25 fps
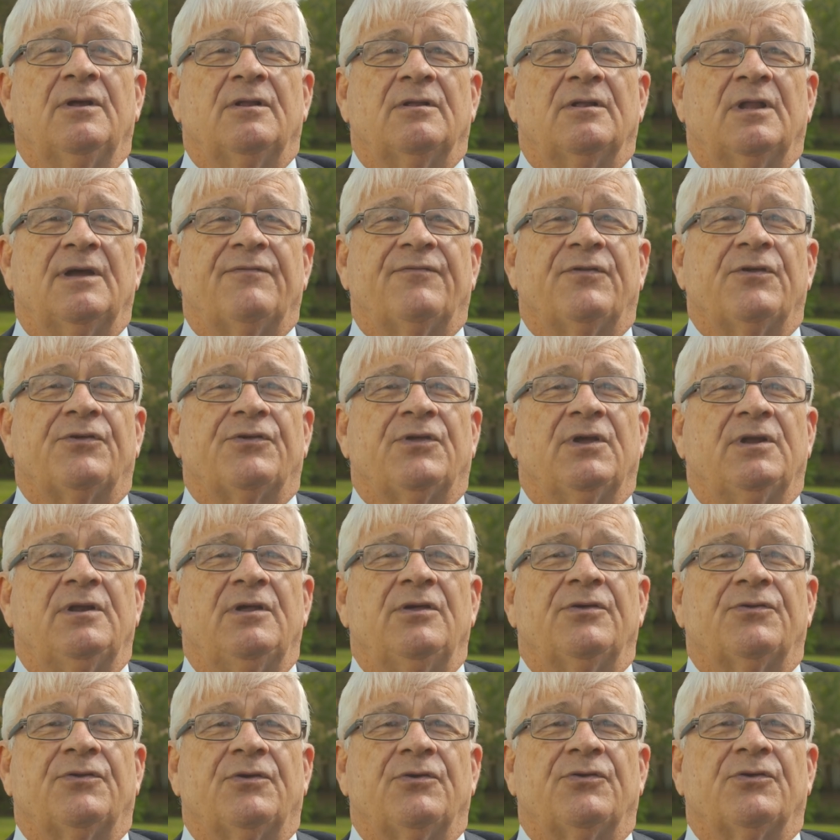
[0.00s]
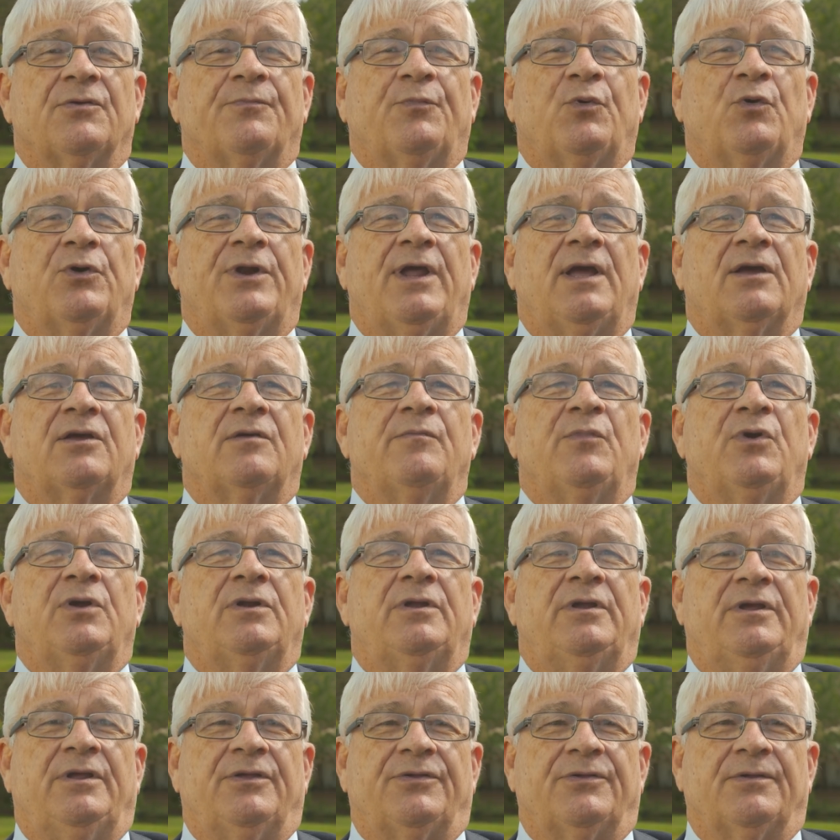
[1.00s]
left the cities to support our
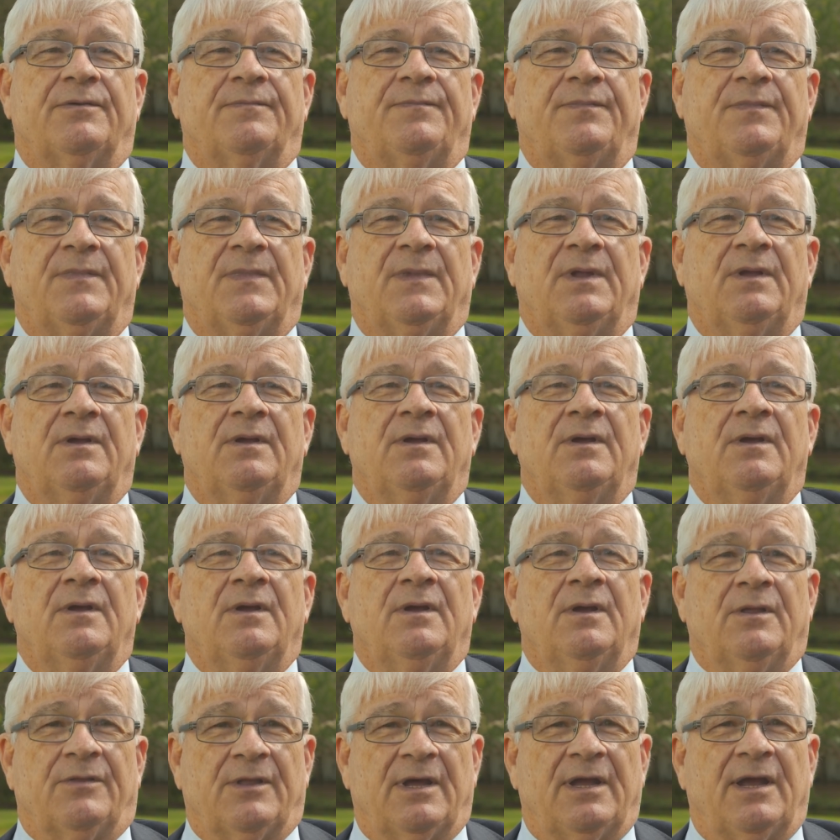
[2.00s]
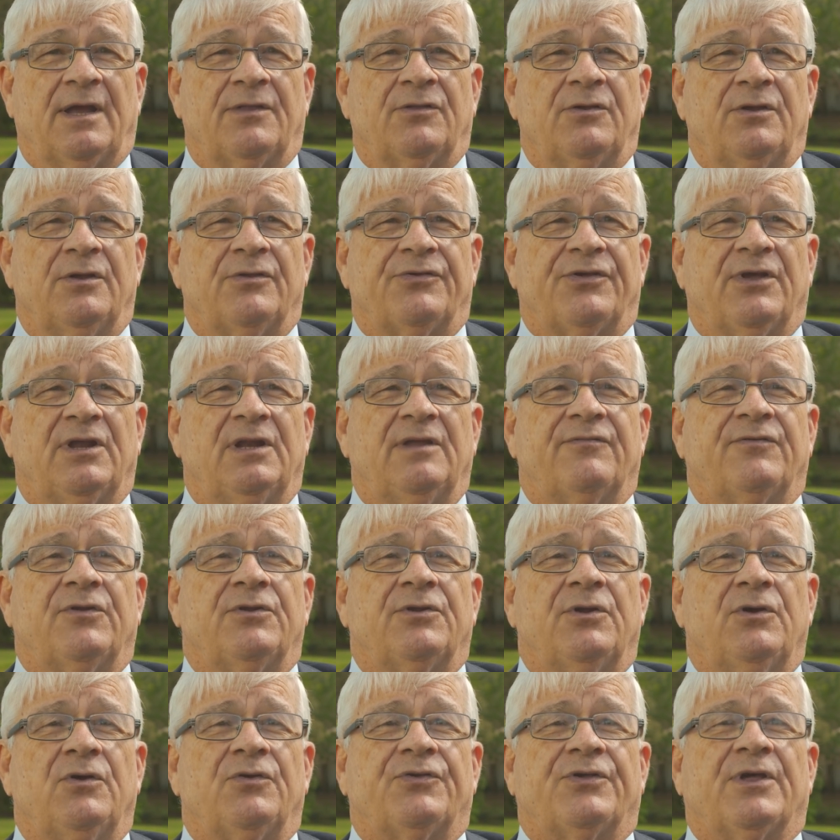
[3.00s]
communities. They had the incentive to
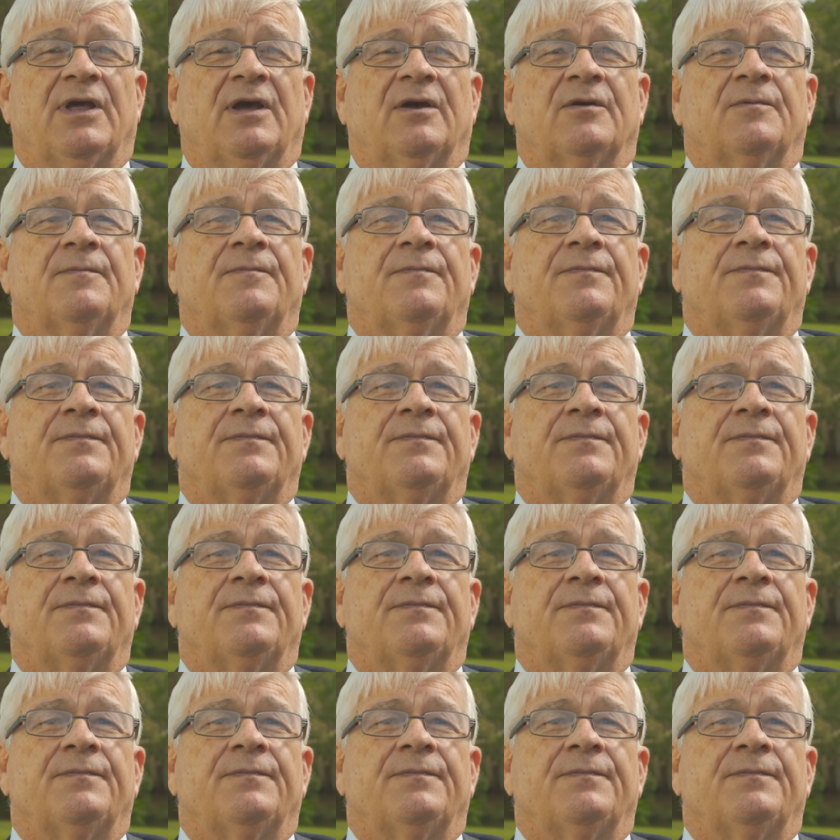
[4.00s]
do so.